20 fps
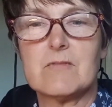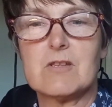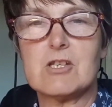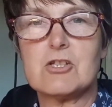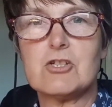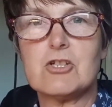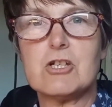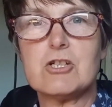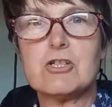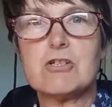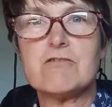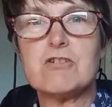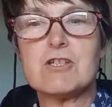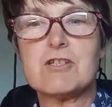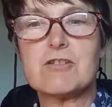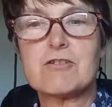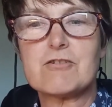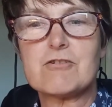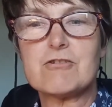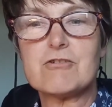The Church of
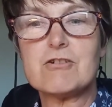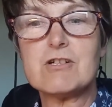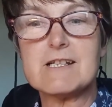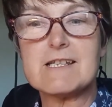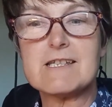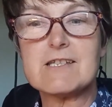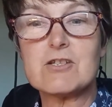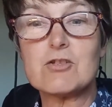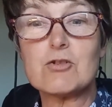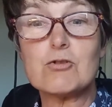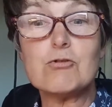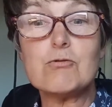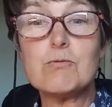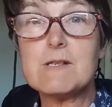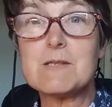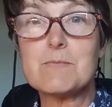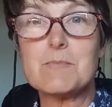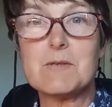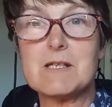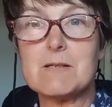Jesus Christ has
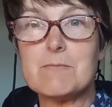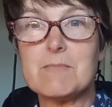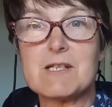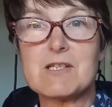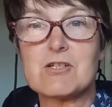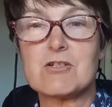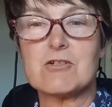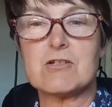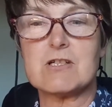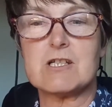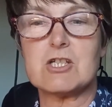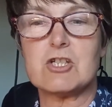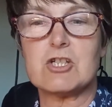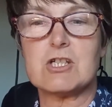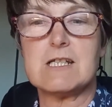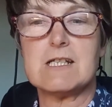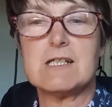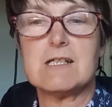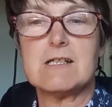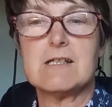always been a mixed
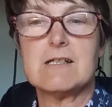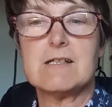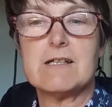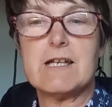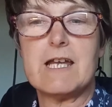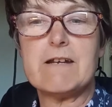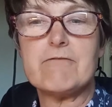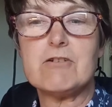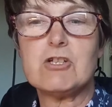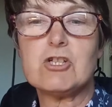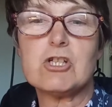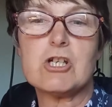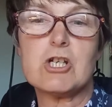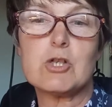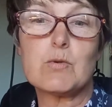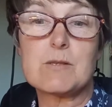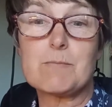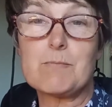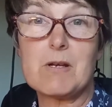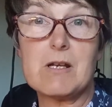ecology. Every
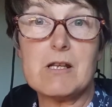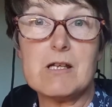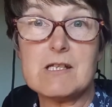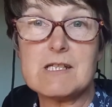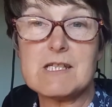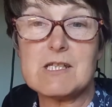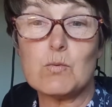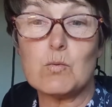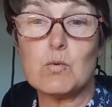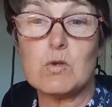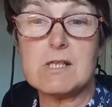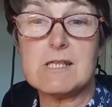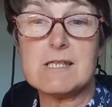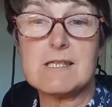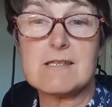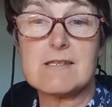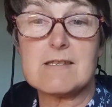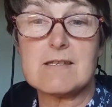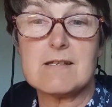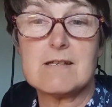church was planted
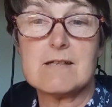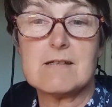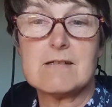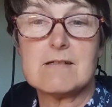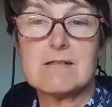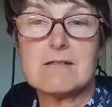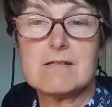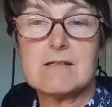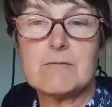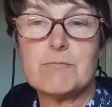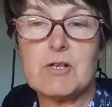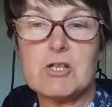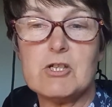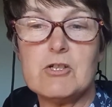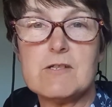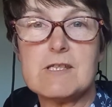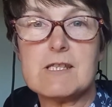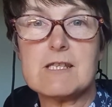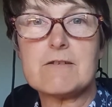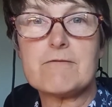once. By
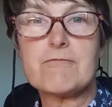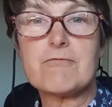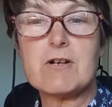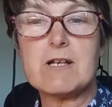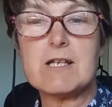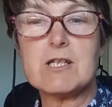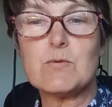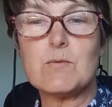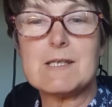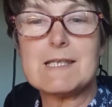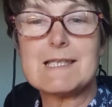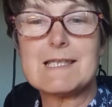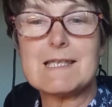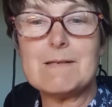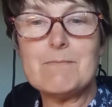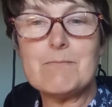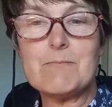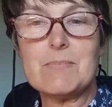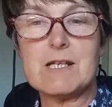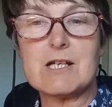using this phrase, we
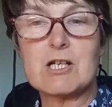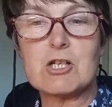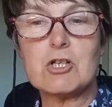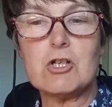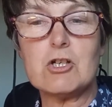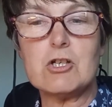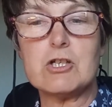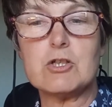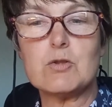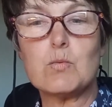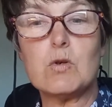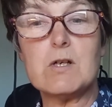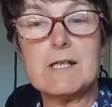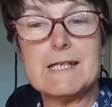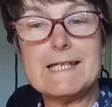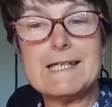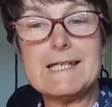simply acknowledge what